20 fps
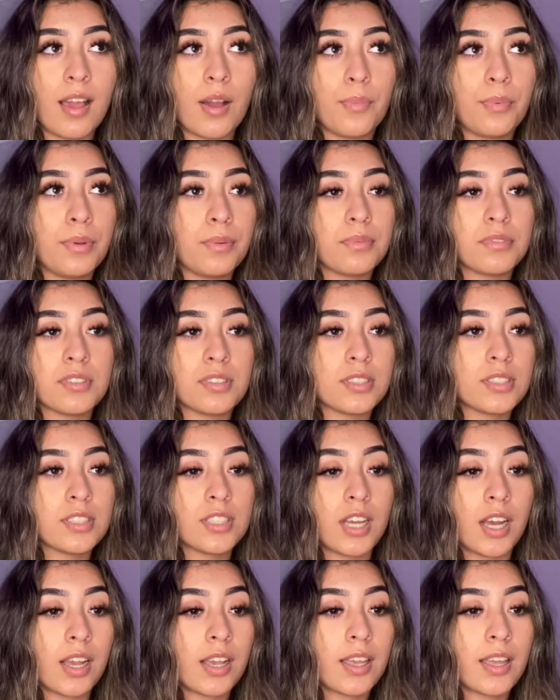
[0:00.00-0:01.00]
We were
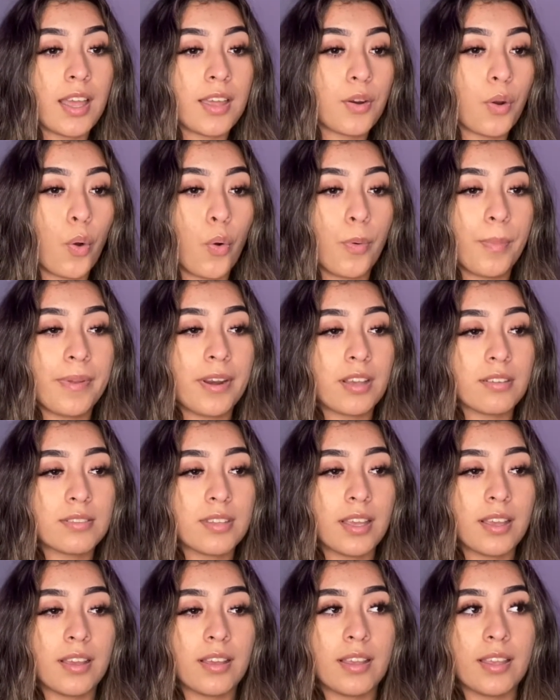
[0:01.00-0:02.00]
stuck at home and I was
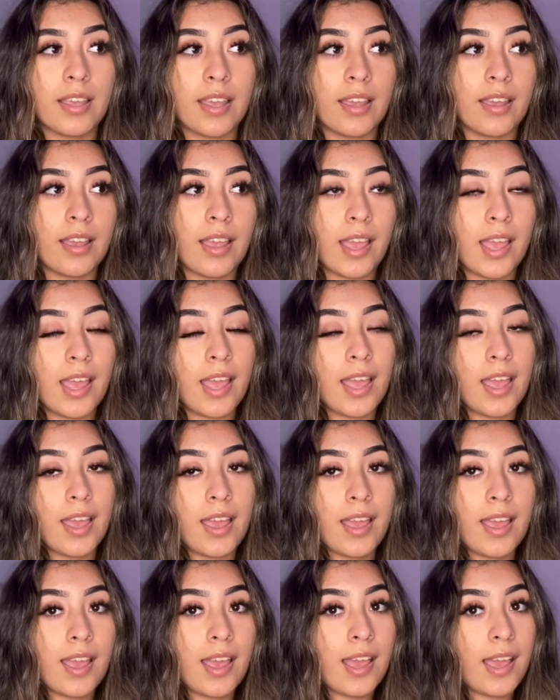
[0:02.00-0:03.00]
like, okay,
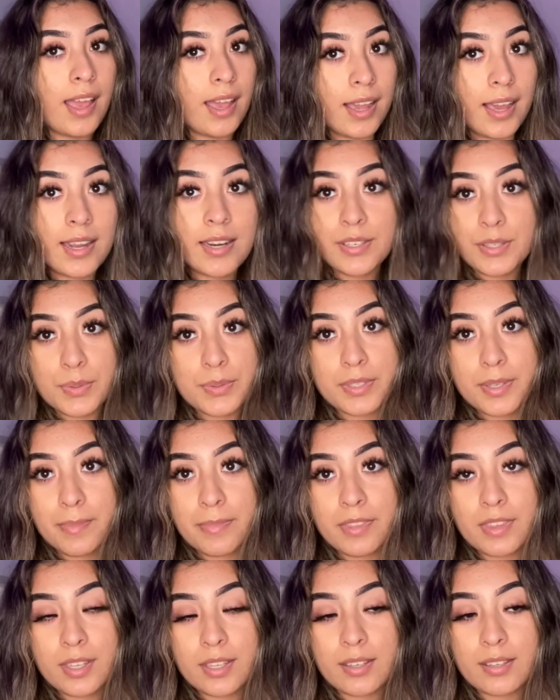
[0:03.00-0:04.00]
I gotta do
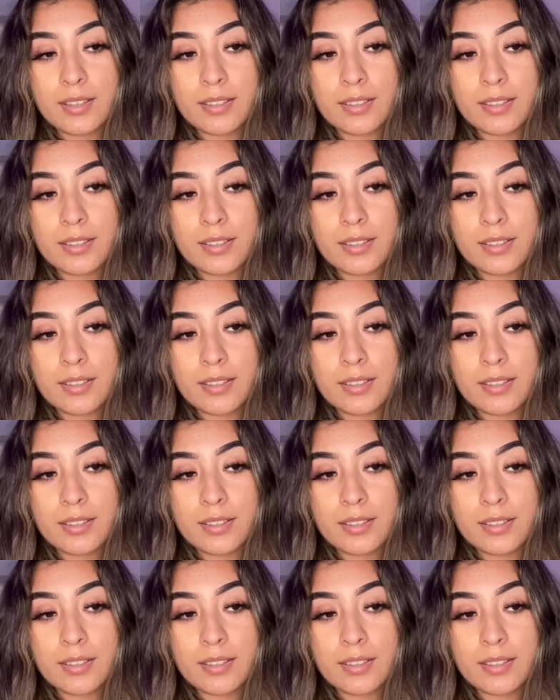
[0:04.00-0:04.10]
something. Okay,